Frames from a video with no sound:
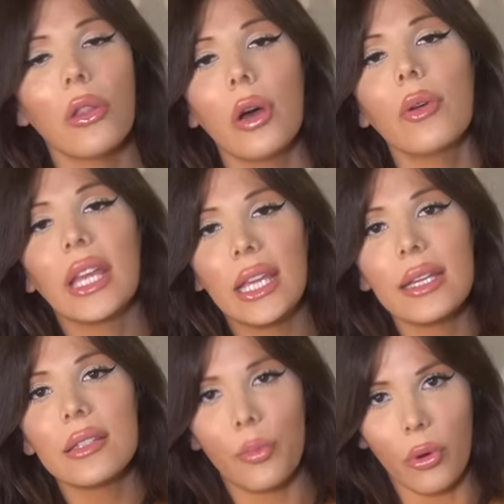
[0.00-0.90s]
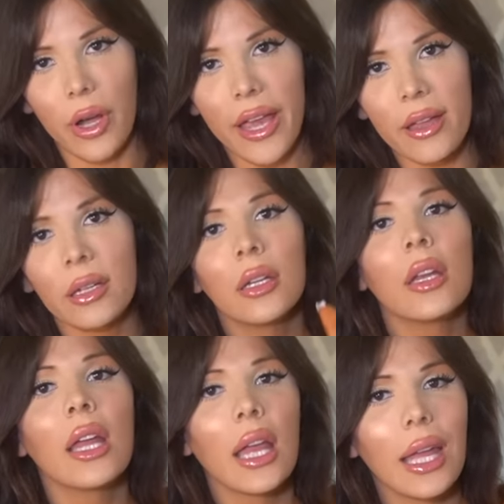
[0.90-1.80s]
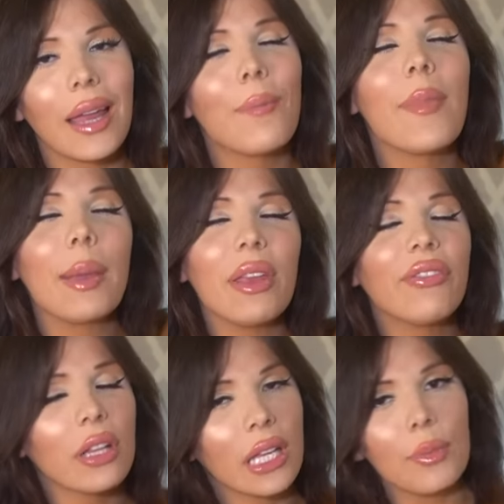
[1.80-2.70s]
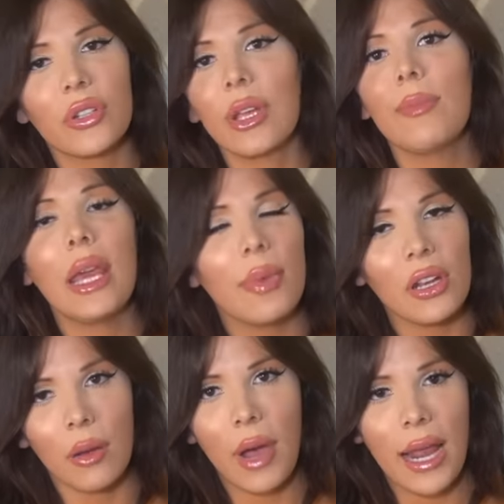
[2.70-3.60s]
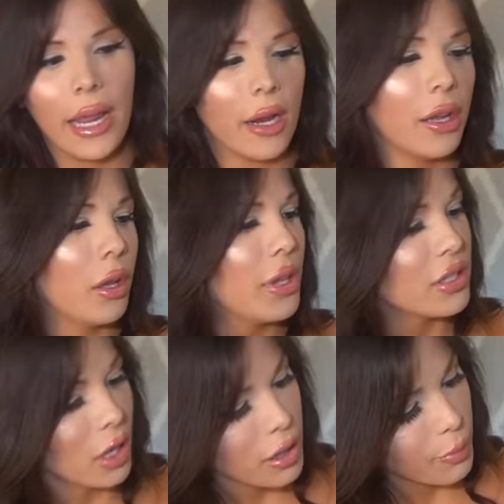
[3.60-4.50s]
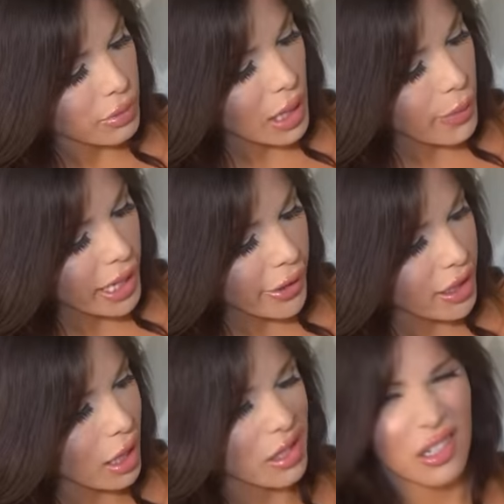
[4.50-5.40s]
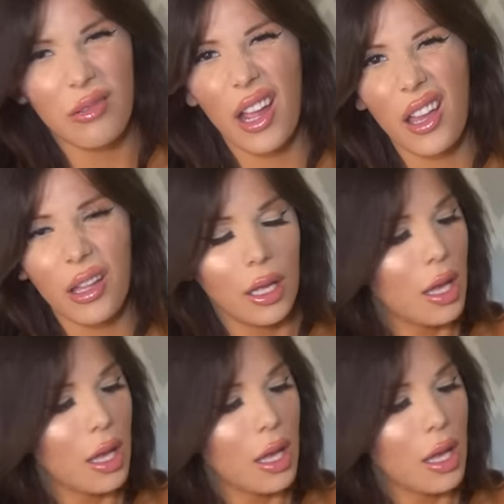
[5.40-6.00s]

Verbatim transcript: Although he is a boy, maybe feeling in between, maybe non-binary, you know, these are the non-binary colors, right?